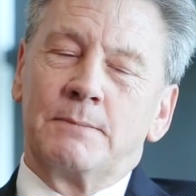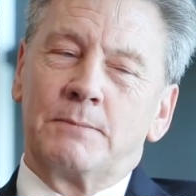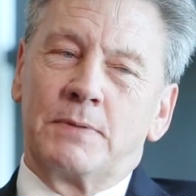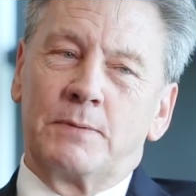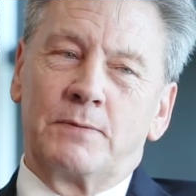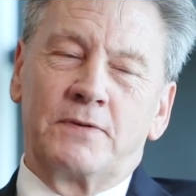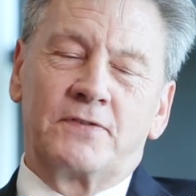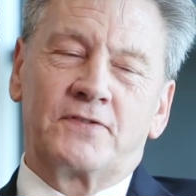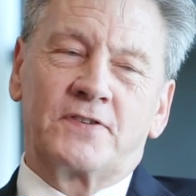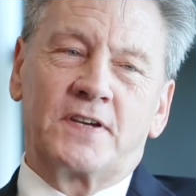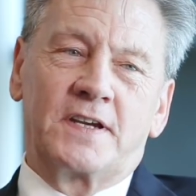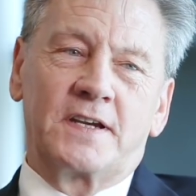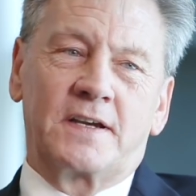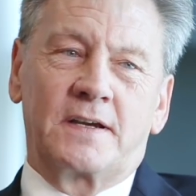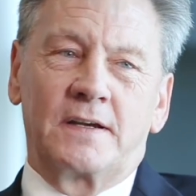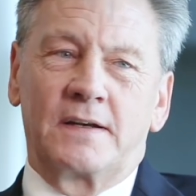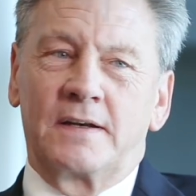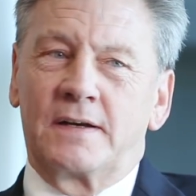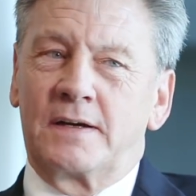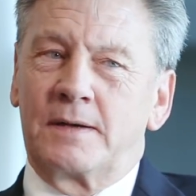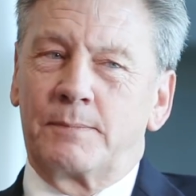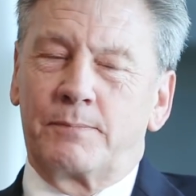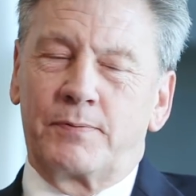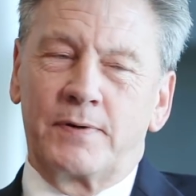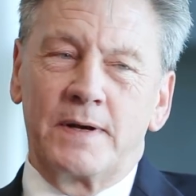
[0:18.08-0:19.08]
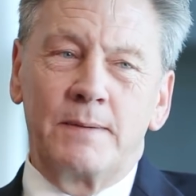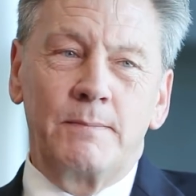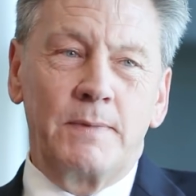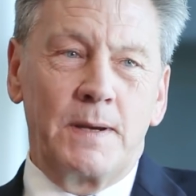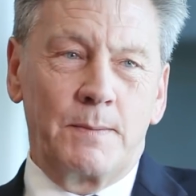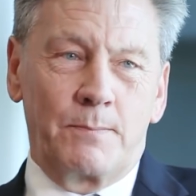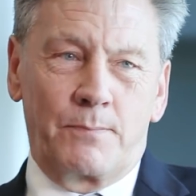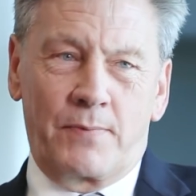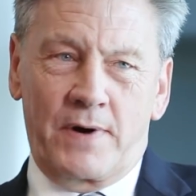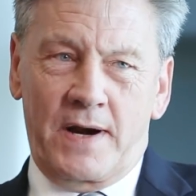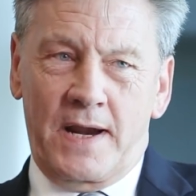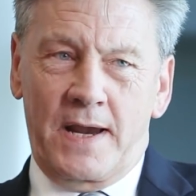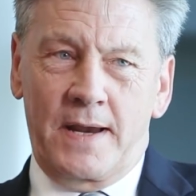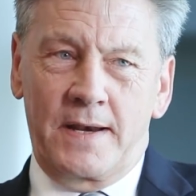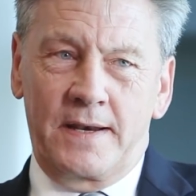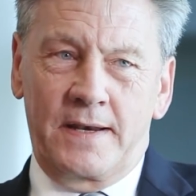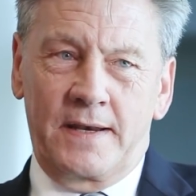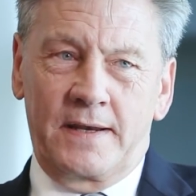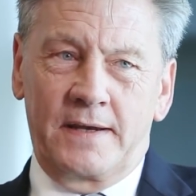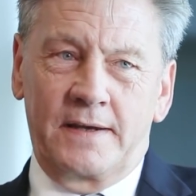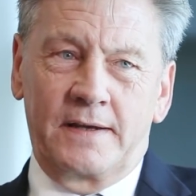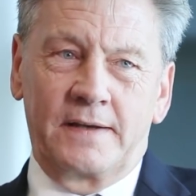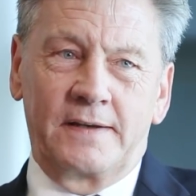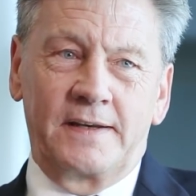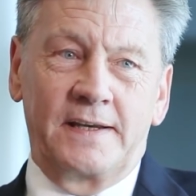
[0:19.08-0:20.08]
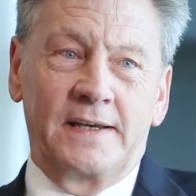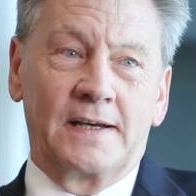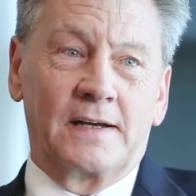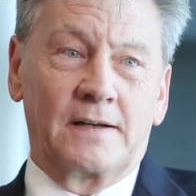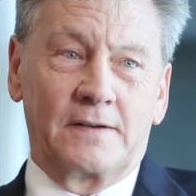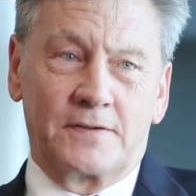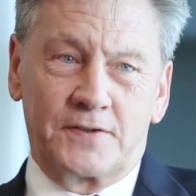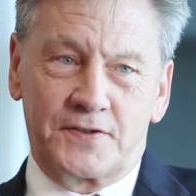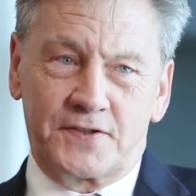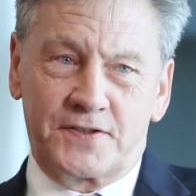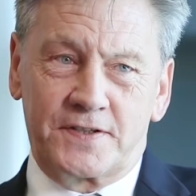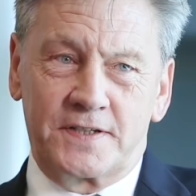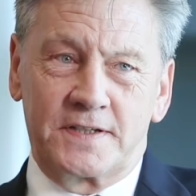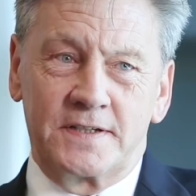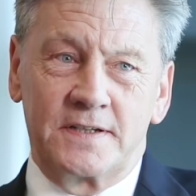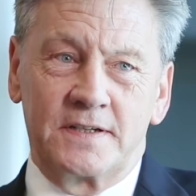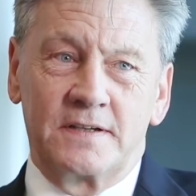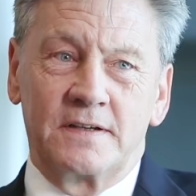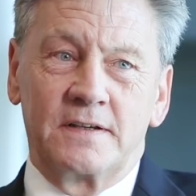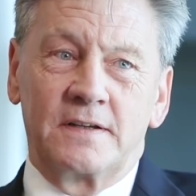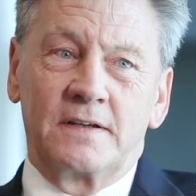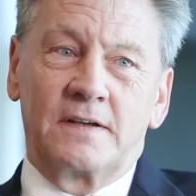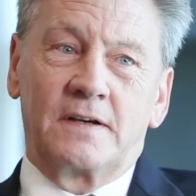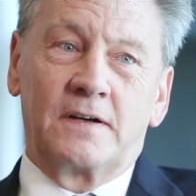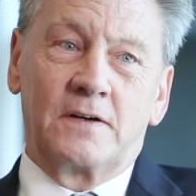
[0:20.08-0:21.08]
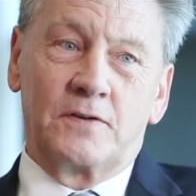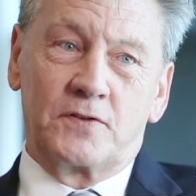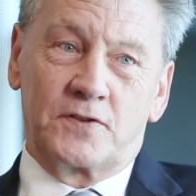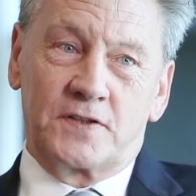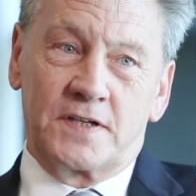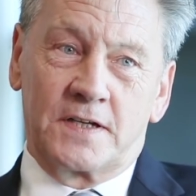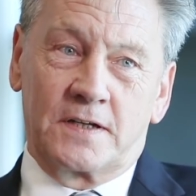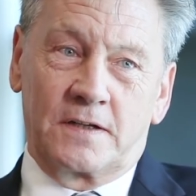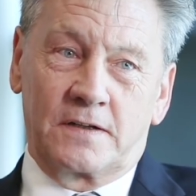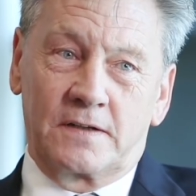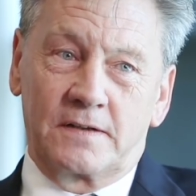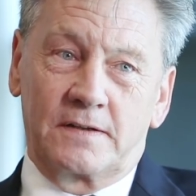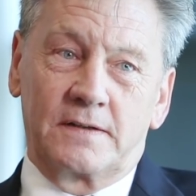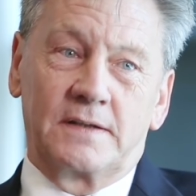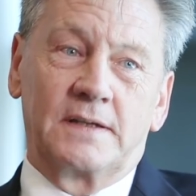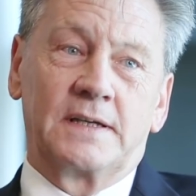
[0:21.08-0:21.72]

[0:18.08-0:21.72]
But we've taken our premium brand there, the Al Hussein Hotel,